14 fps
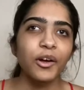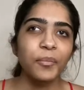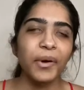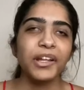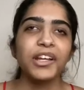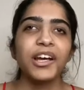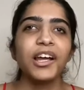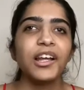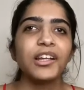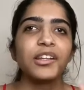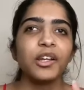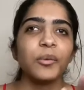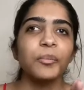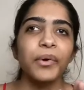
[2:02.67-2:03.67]
I think I like
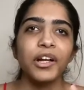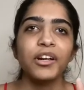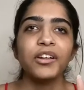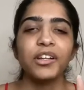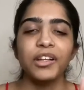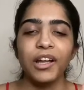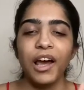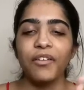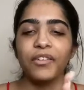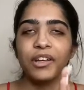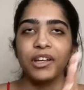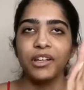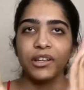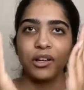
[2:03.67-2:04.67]
this better than having
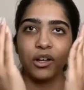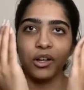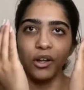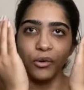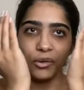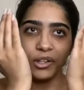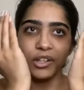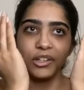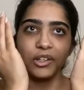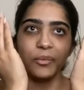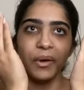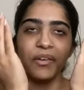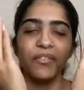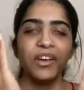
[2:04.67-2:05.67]
it closer to
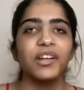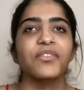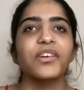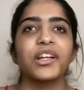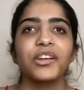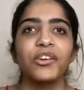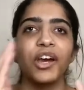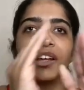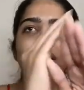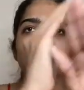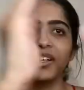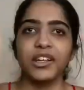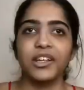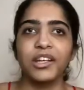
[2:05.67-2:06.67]
my face. I feel like you guys
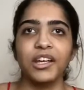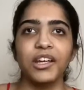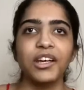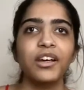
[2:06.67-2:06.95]
can see